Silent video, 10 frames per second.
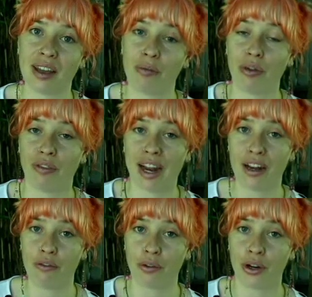I
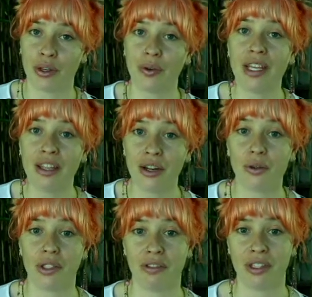provided for you in the
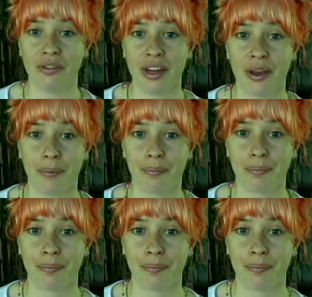notes of this video.